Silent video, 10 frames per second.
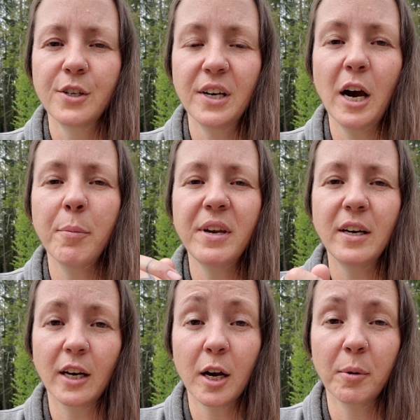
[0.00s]
to now
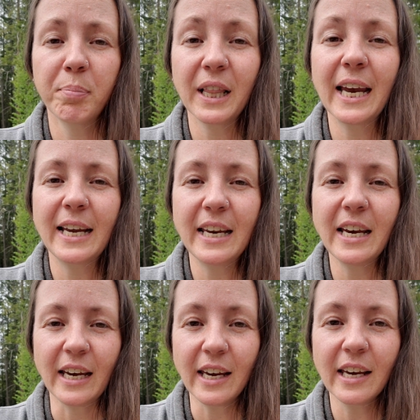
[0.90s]
being a
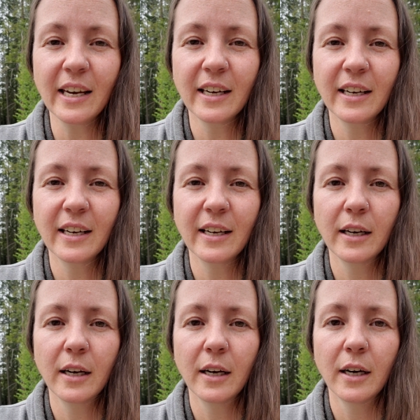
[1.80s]
complainee
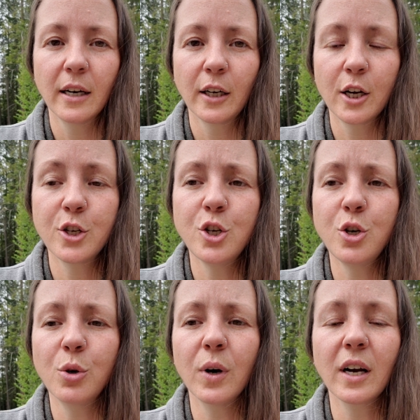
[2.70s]
because
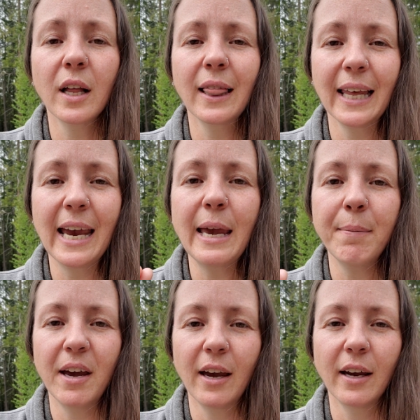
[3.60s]
you are
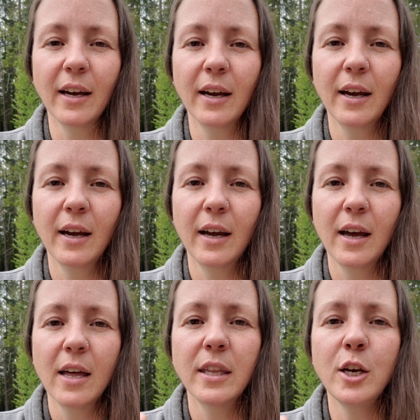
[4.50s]
claiming
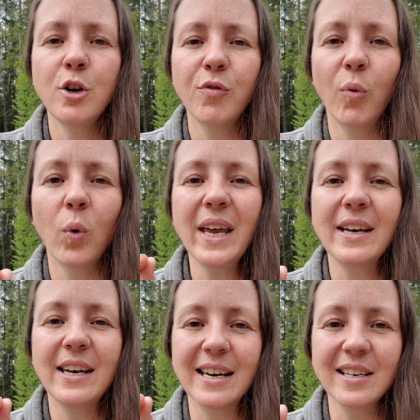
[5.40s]
that you've
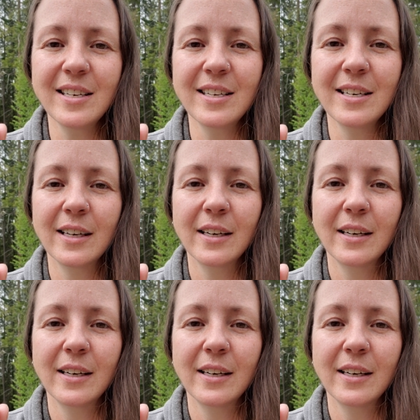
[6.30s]
witnessed